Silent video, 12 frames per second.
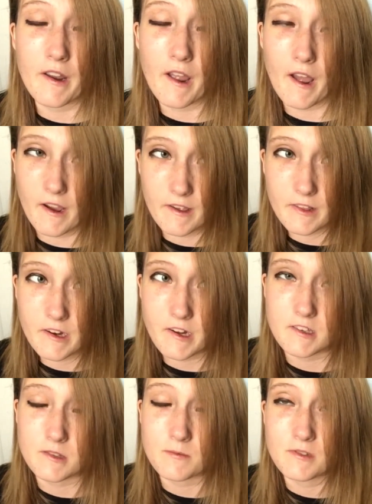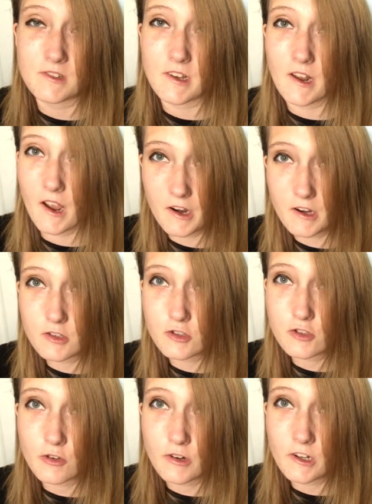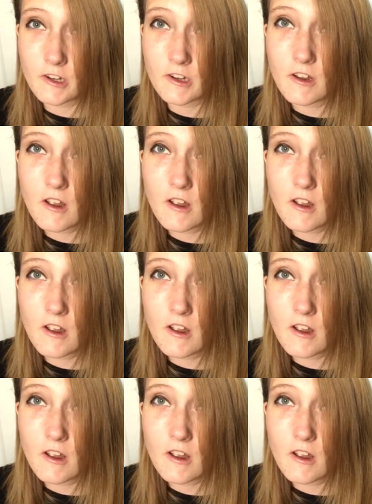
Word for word: I like his music. I enjoy it.